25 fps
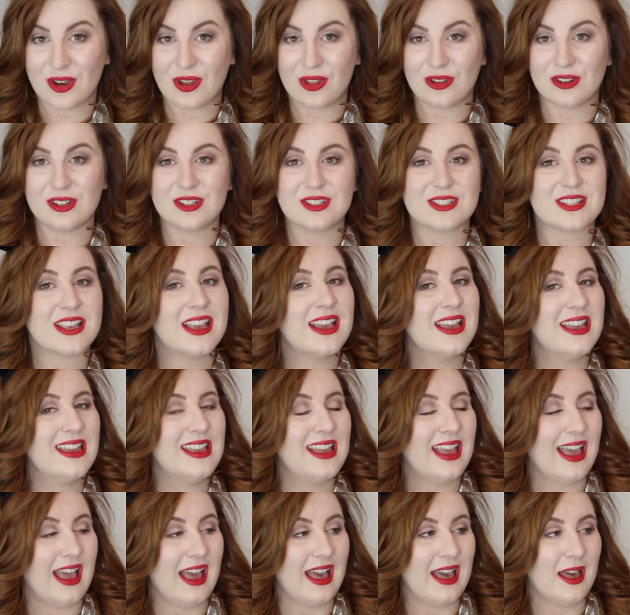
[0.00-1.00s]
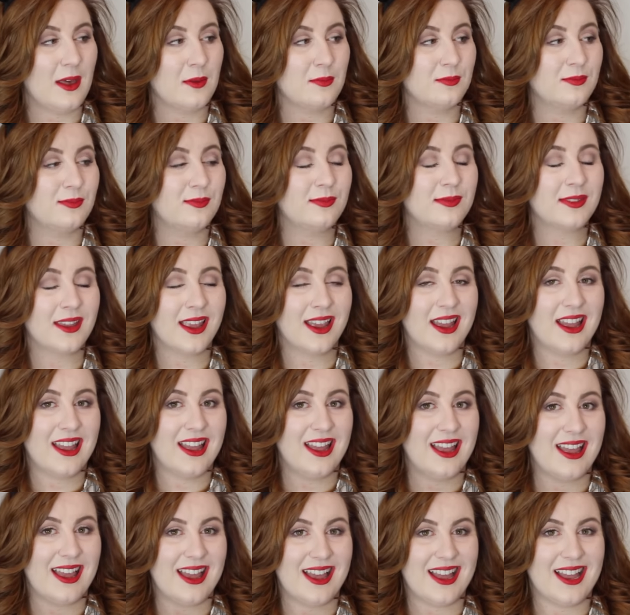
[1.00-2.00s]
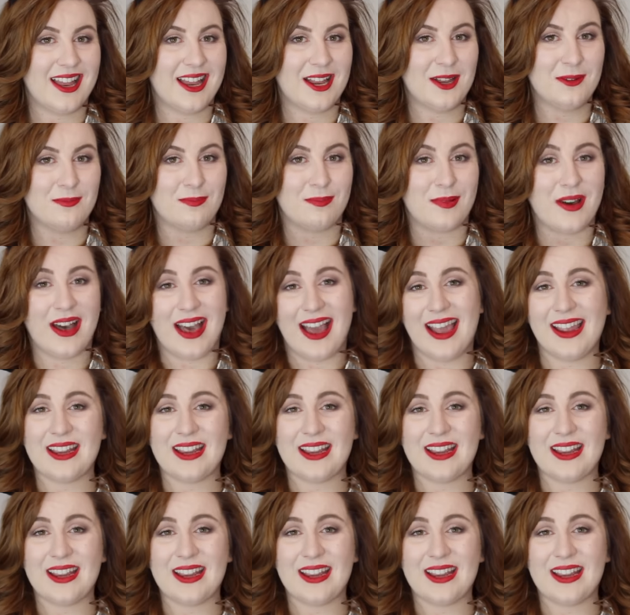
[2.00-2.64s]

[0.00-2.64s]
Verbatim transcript: dollars, um, but